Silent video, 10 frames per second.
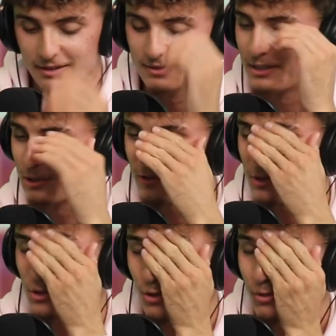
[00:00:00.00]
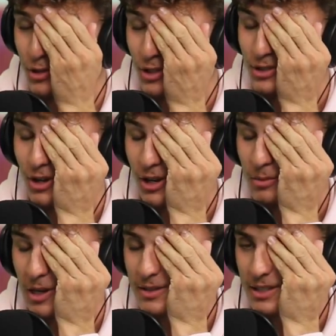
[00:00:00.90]
So there's so much to talk
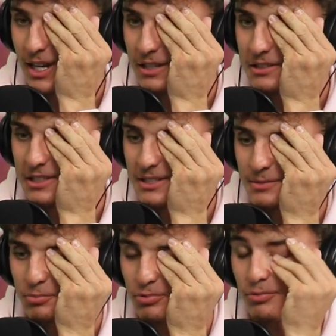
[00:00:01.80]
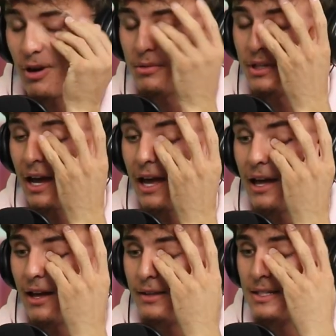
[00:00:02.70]
about today. This is
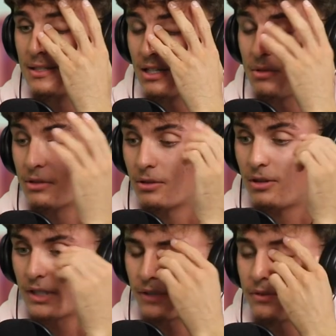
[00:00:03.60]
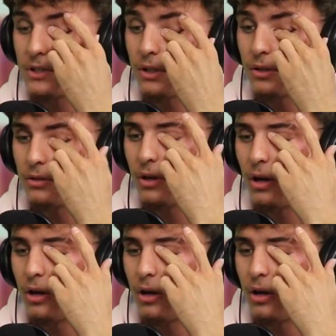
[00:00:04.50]
gonna be a long episode.